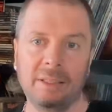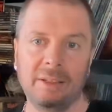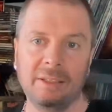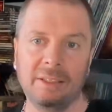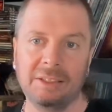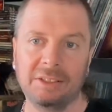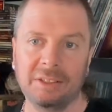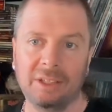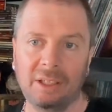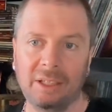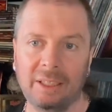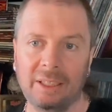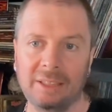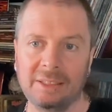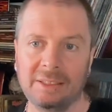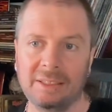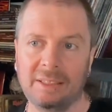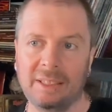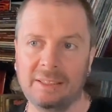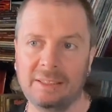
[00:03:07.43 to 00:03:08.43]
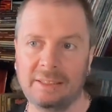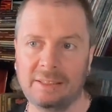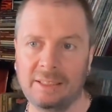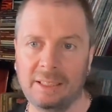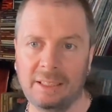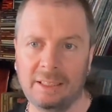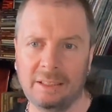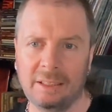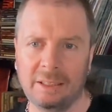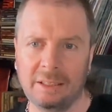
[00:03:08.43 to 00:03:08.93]
these guys, they
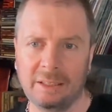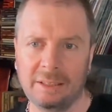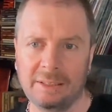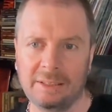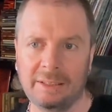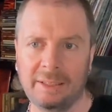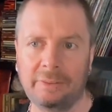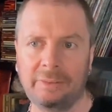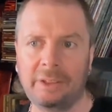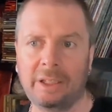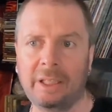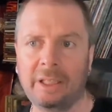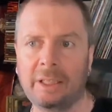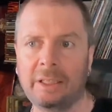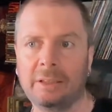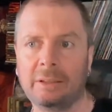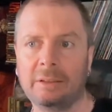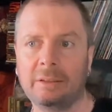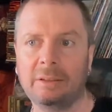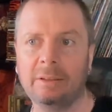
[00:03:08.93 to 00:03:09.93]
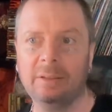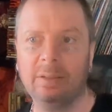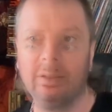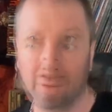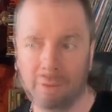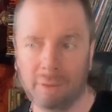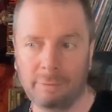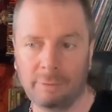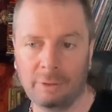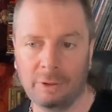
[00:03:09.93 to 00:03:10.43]
started in 78.
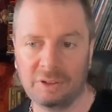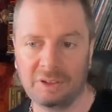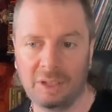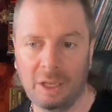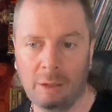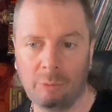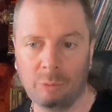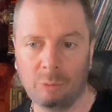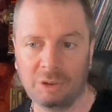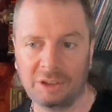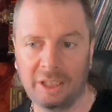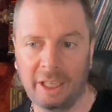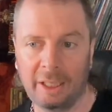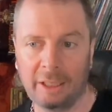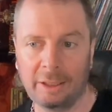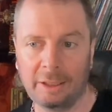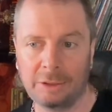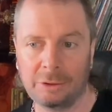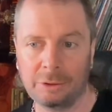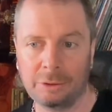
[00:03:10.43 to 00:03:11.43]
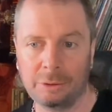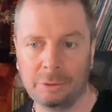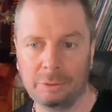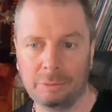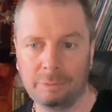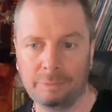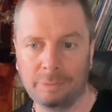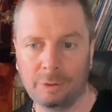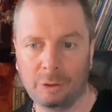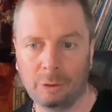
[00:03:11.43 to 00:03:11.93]
Their first album was 82,
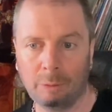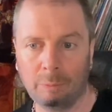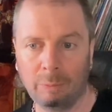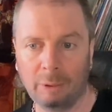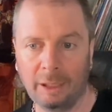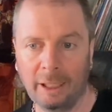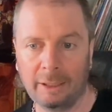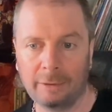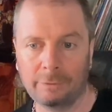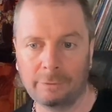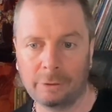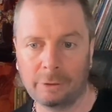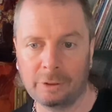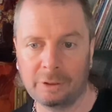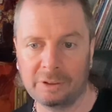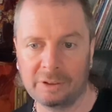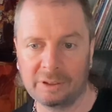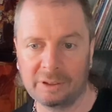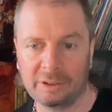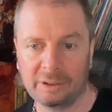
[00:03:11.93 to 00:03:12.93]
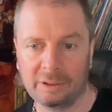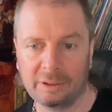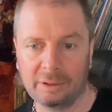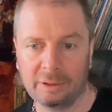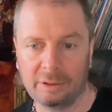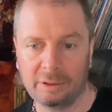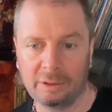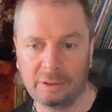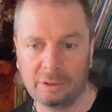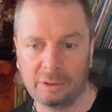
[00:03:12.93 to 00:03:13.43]
called Blank Verse.
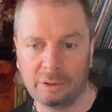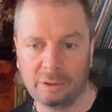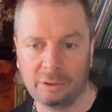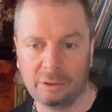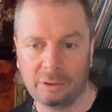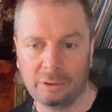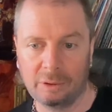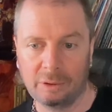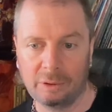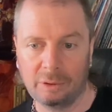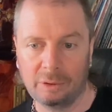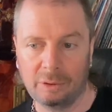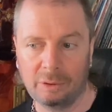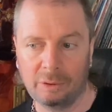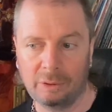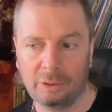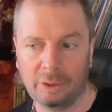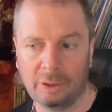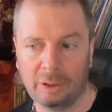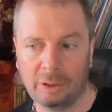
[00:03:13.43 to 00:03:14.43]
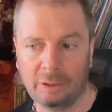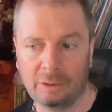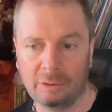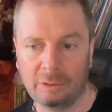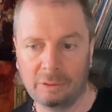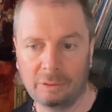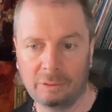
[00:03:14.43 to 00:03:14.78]
Then,